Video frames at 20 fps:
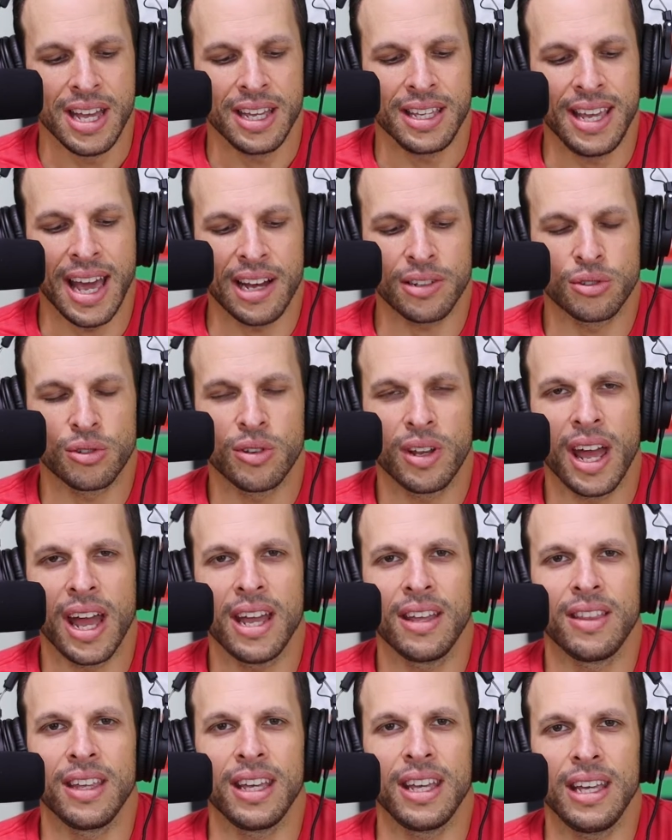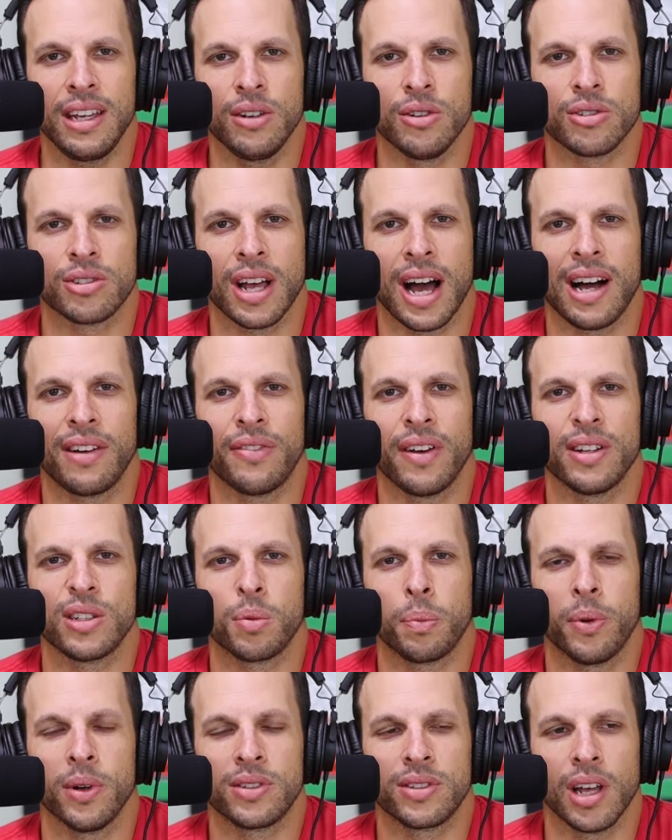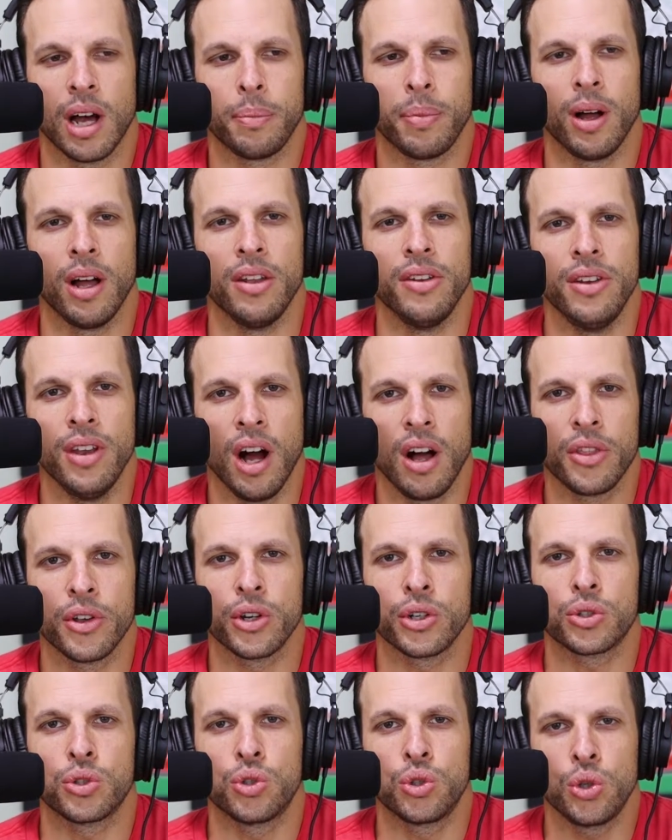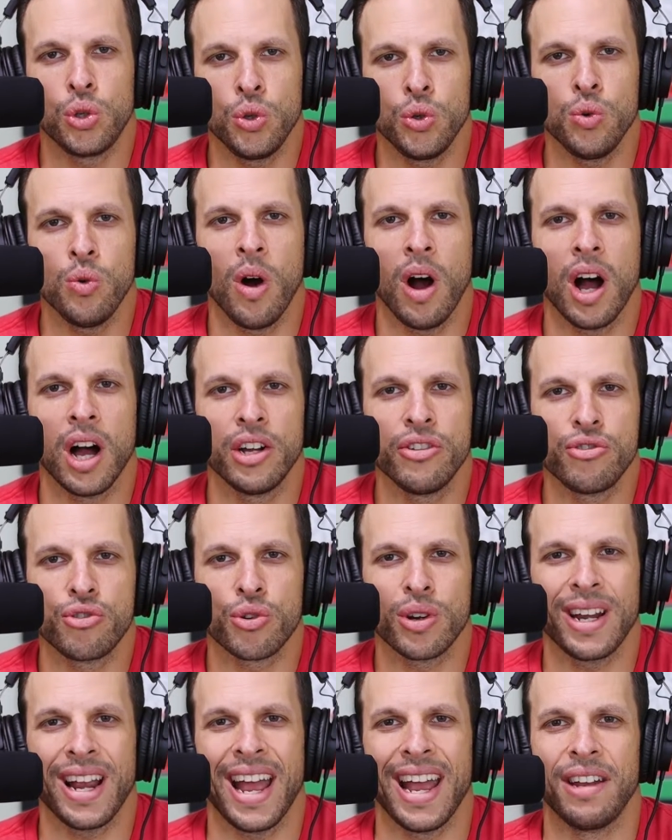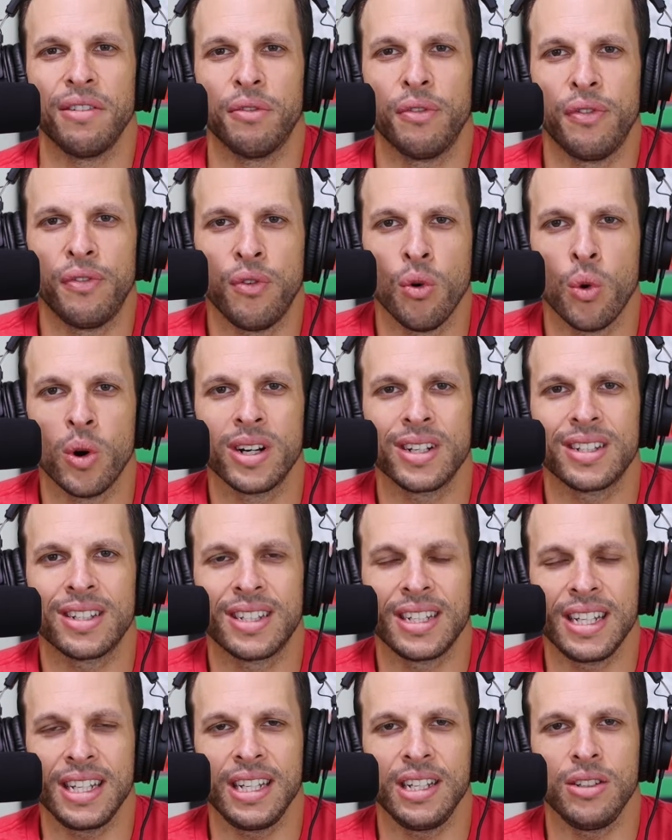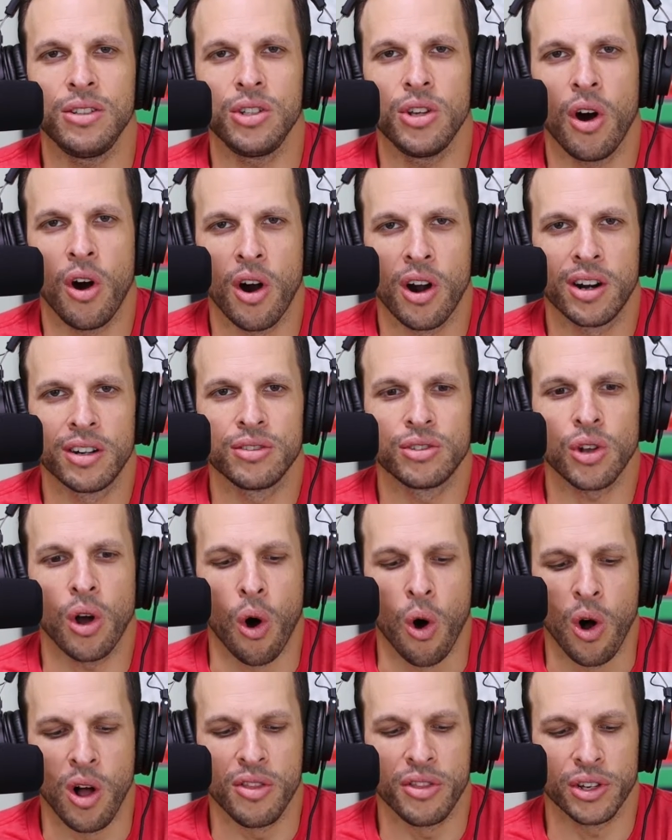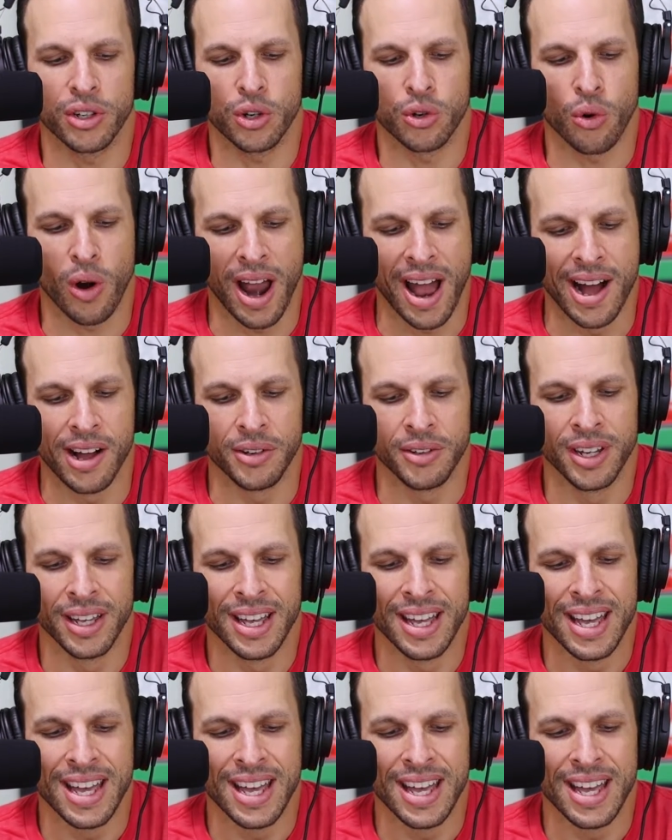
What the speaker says: Yesterday, the Eagles offense puts up another 214 yards on the ground.